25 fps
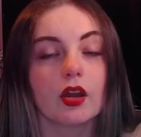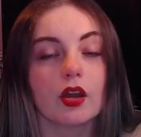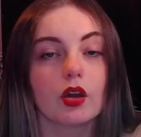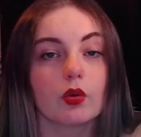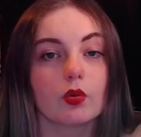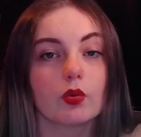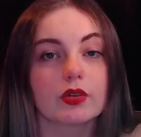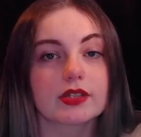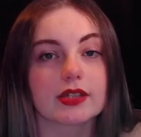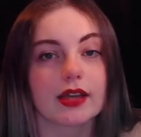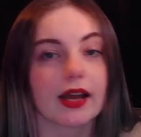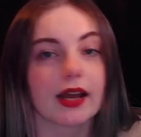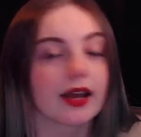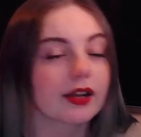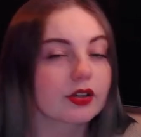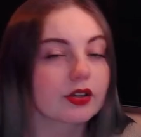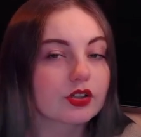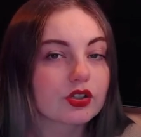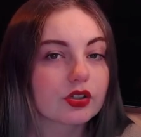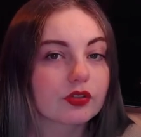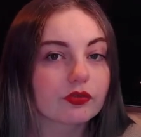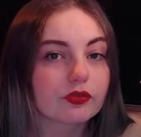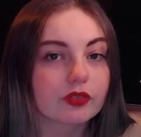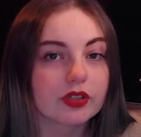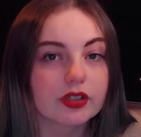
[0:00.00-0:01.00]
Was it
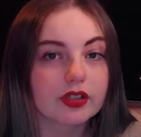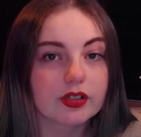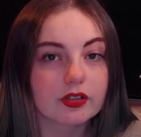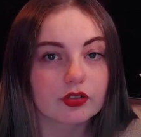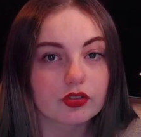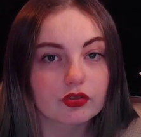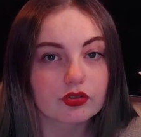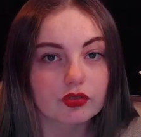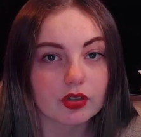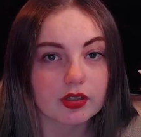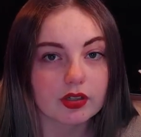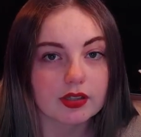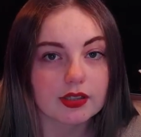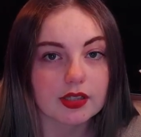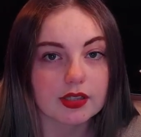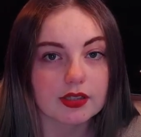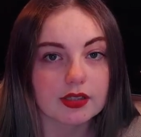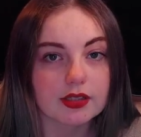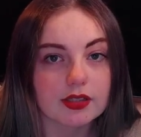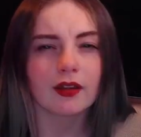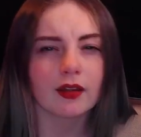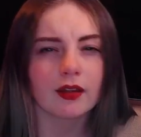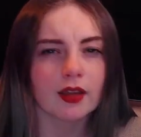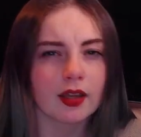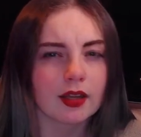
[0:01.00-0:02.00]
actually
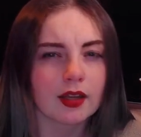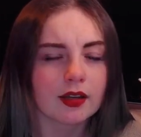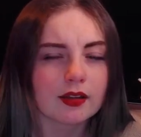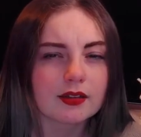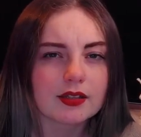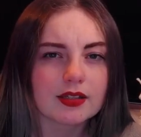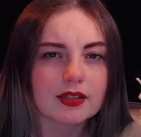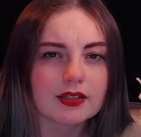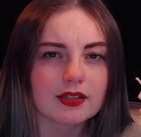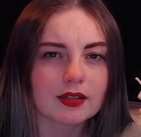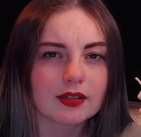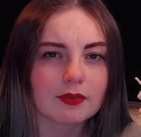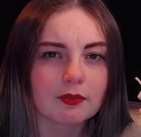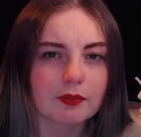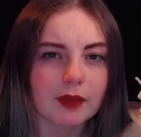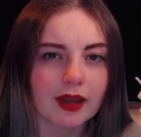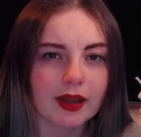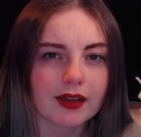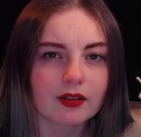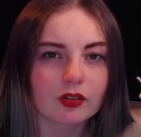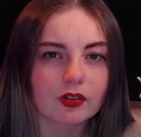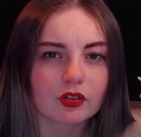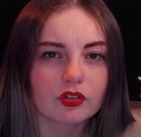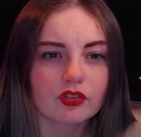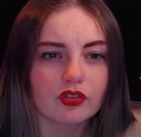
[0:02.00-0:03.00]
reconstructed in a decent
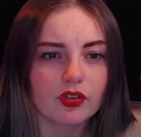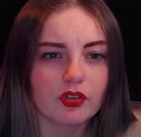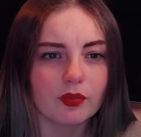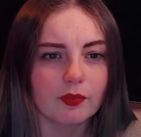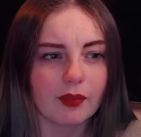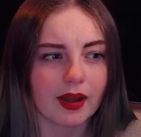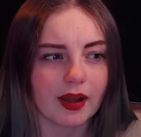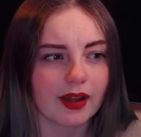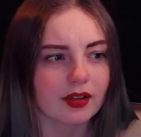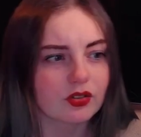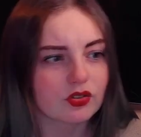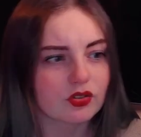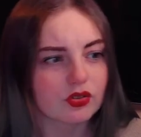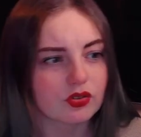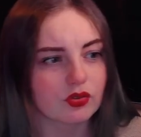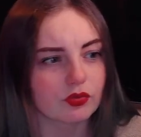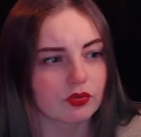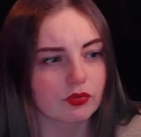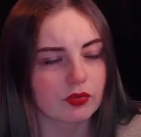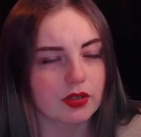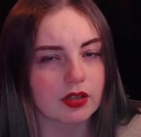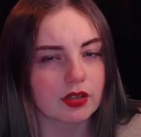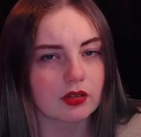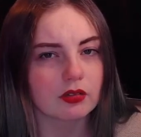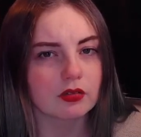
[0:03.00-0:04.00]
manner to match the
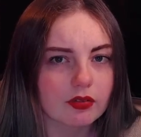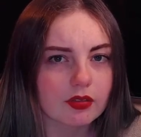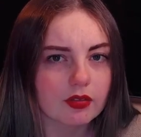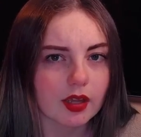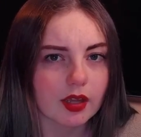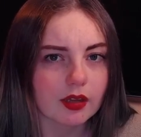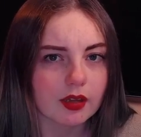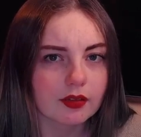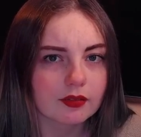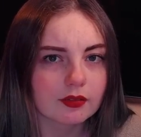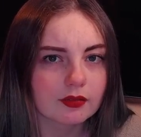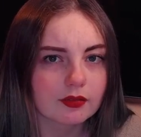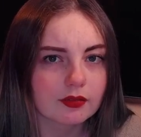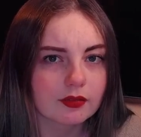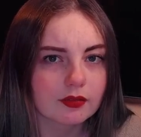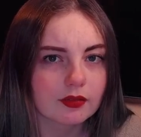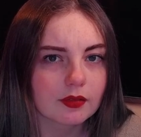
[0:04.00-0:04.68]
real thing?